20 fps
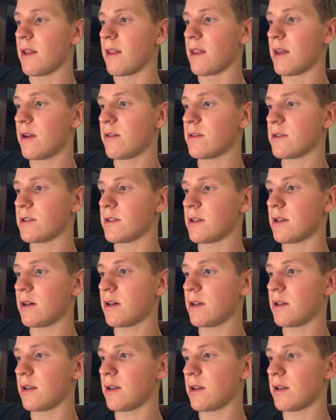there is
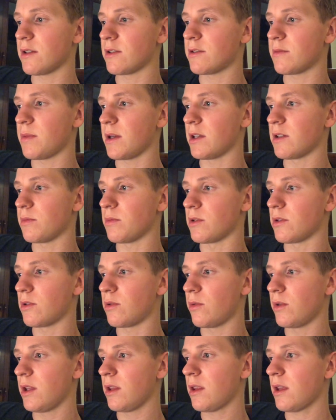not a lot of space
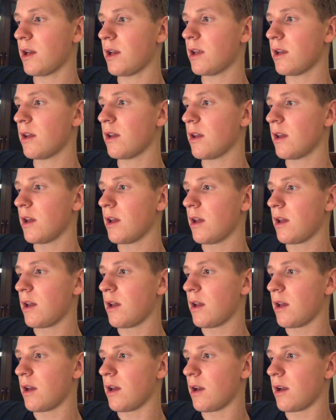between that.
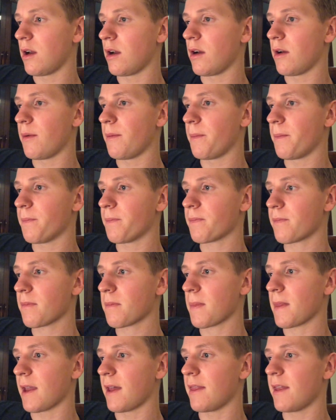
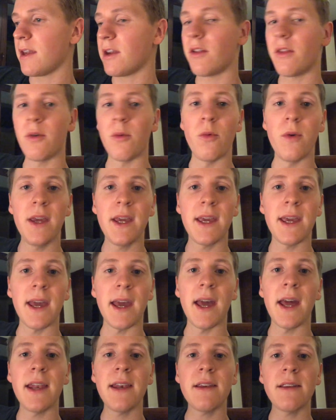And then on the
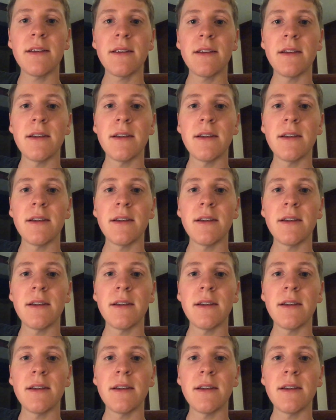weekend,